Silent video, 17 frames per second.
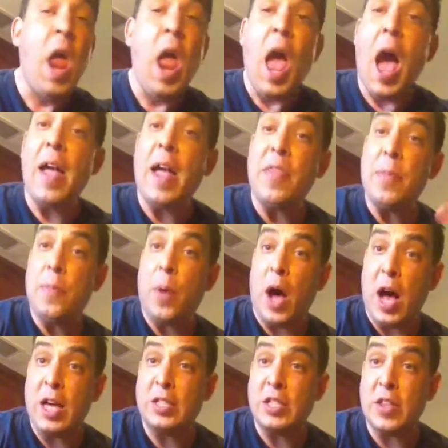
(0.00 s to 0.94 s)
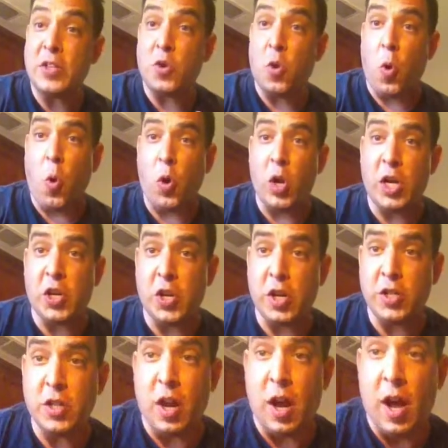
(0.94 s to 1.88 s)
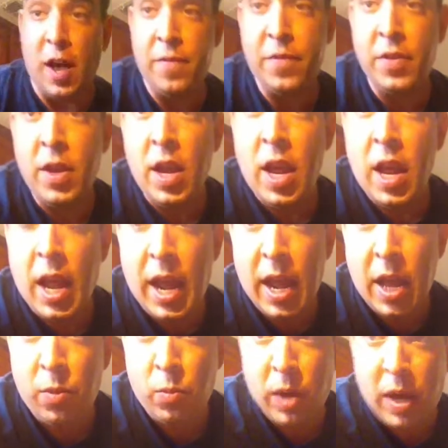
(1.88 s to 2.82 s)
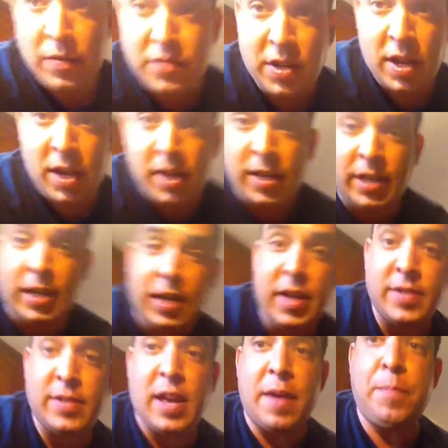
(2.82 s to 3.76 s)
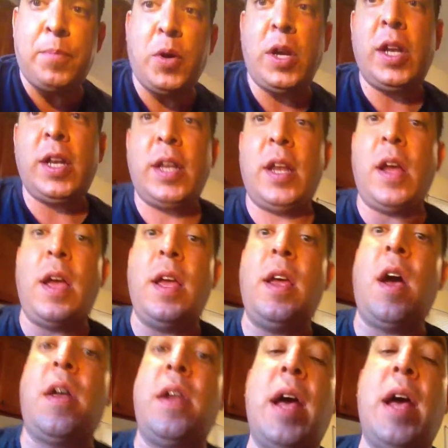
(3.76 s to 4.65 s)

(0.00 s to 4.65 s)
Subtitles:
I got the pasta that's already cooked off, and what I've done is I put it on an